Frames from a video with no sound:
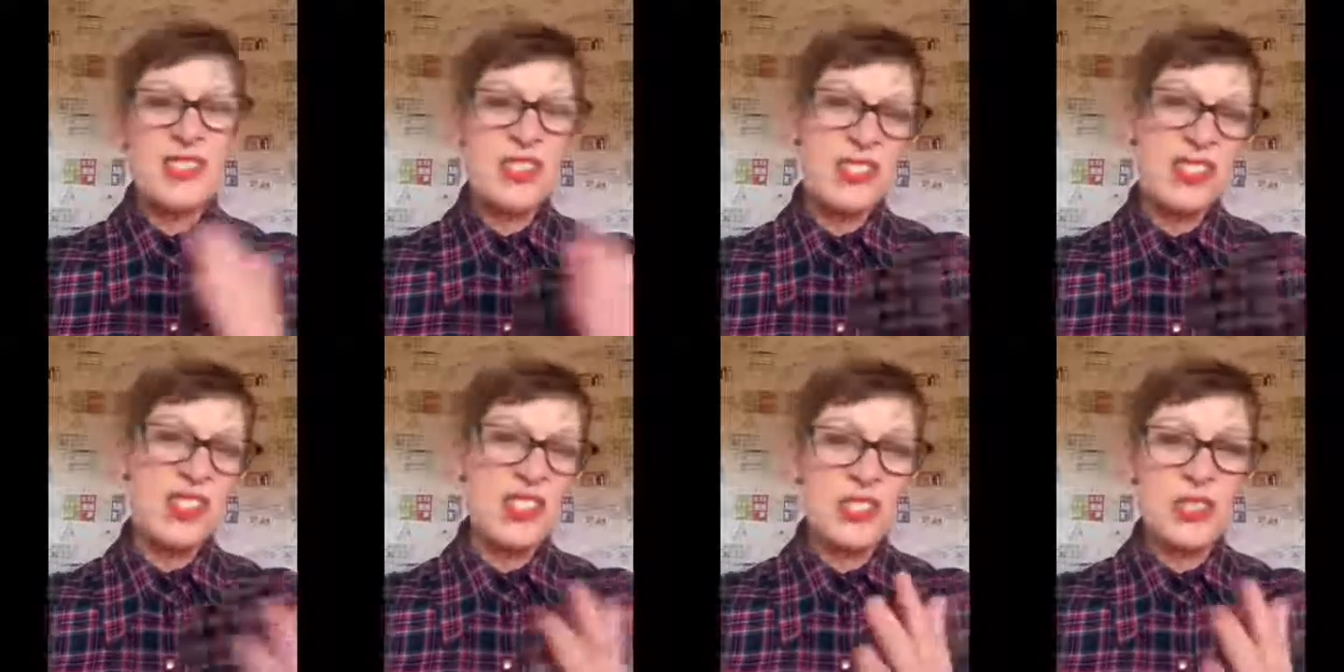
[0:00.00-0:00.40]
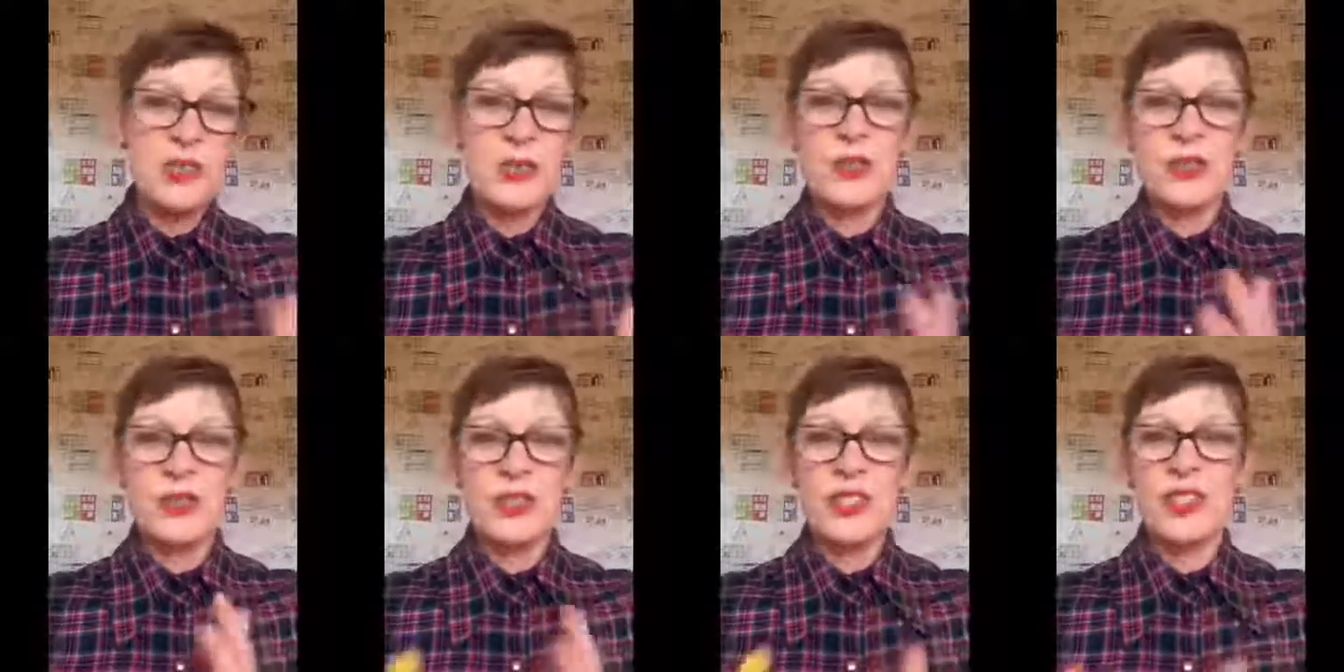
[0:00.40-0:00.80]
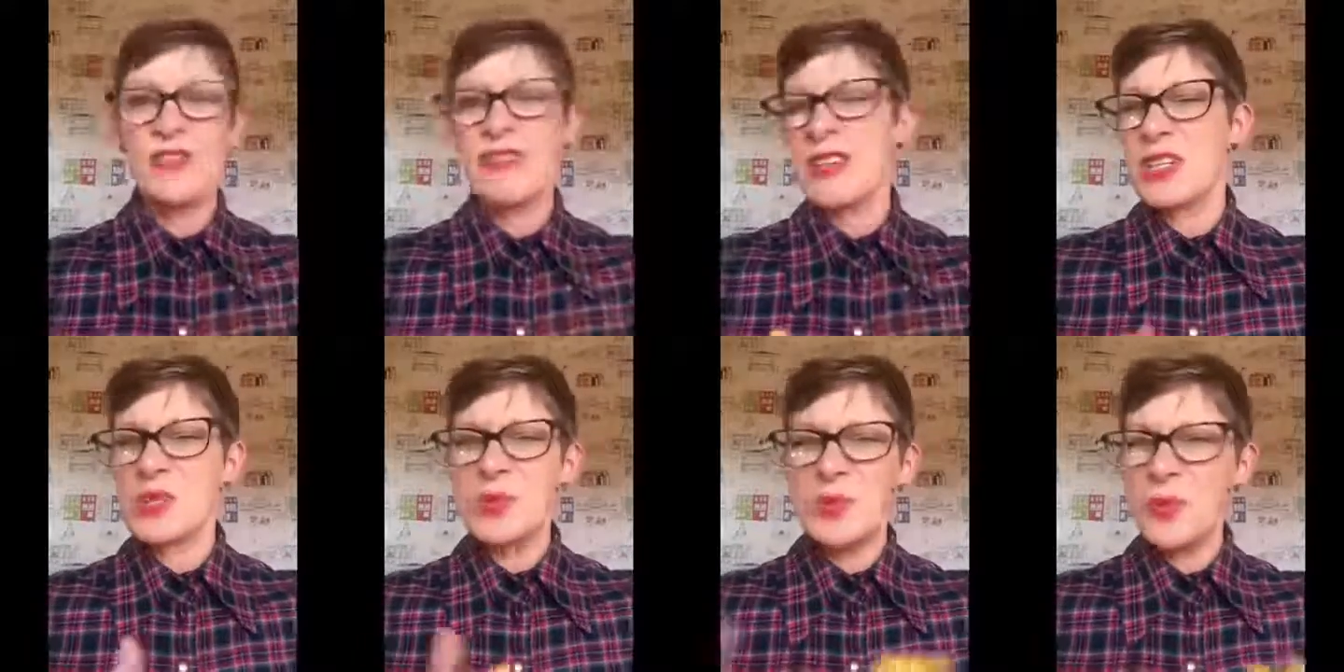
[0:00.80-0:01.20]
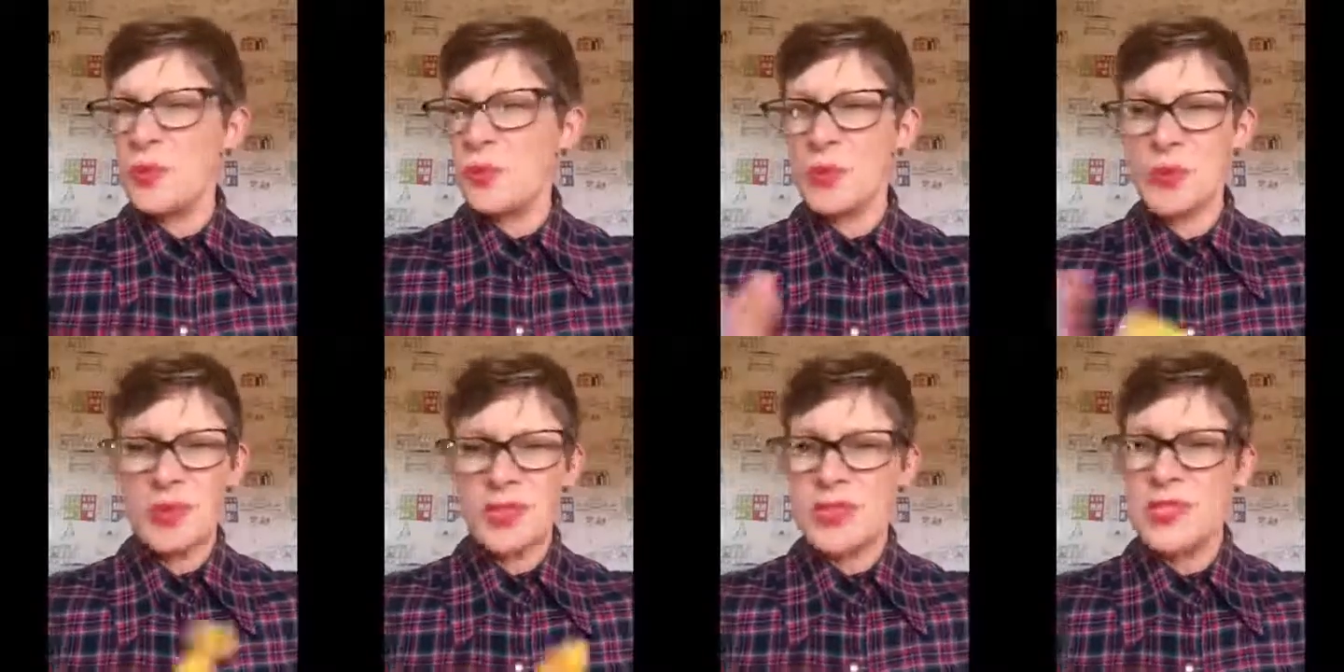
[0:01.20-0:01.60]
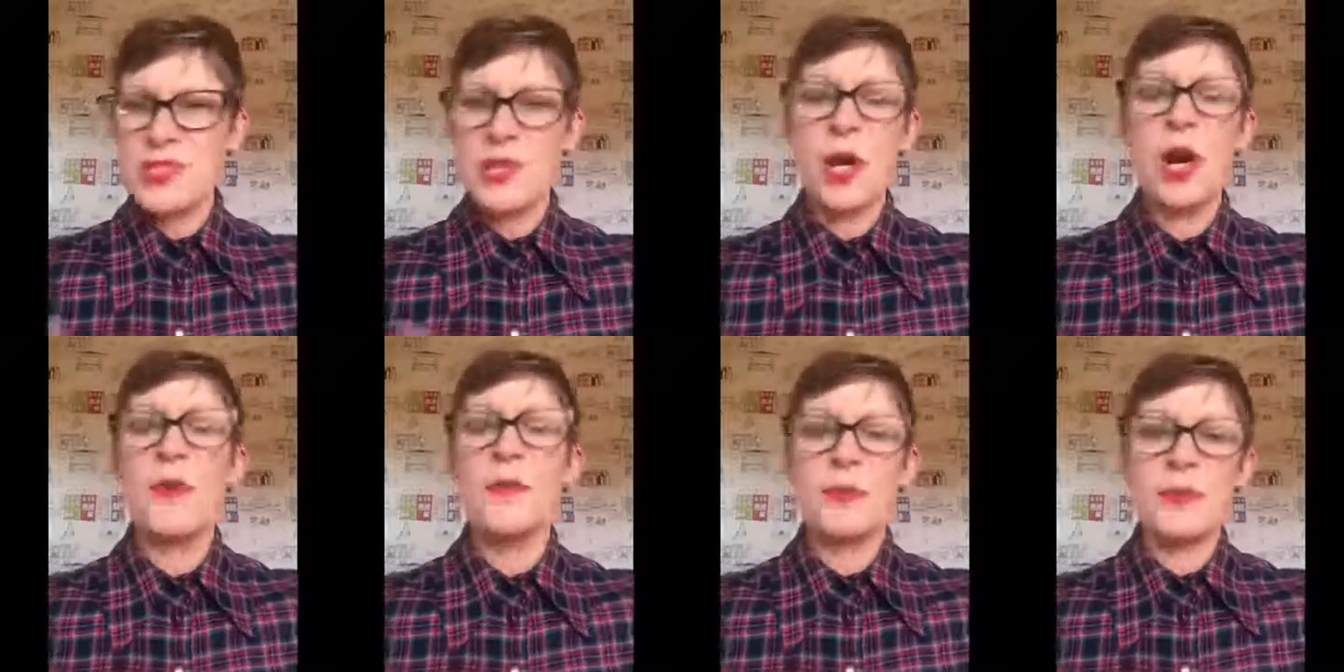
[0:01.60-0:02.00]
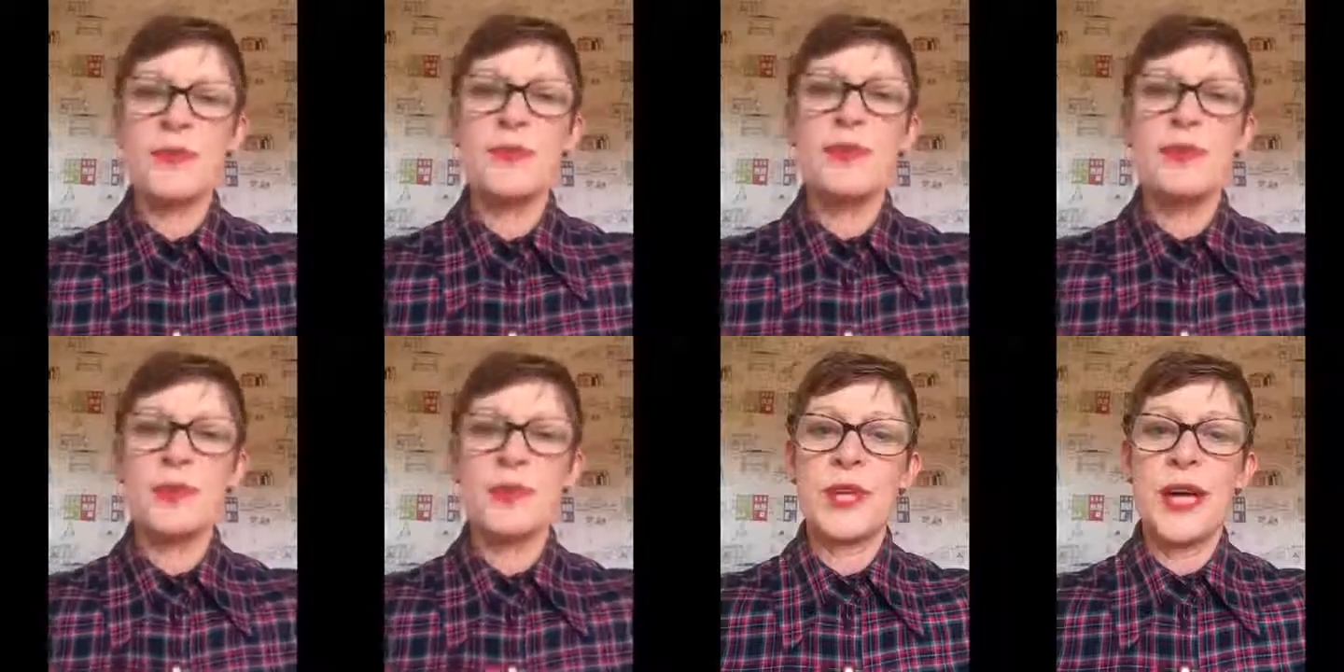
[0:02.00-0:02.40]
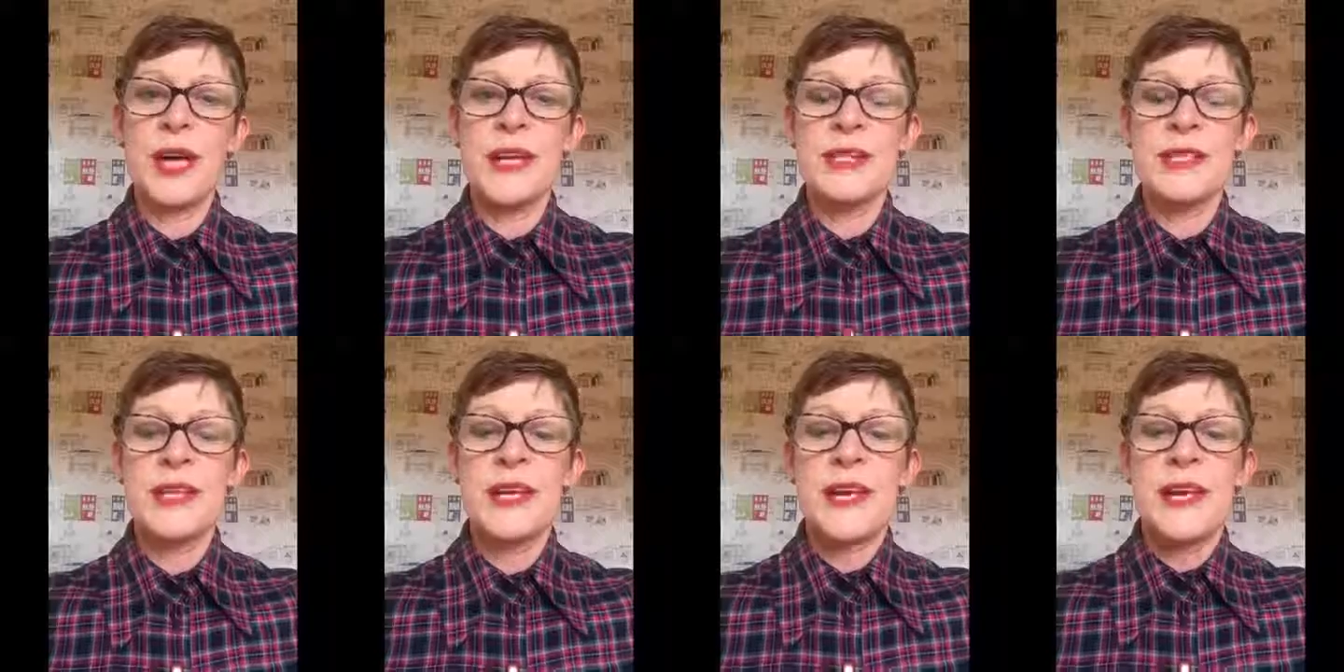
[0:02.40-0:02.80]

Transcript: 32, 33 weeks. You wouldn't want to start before that.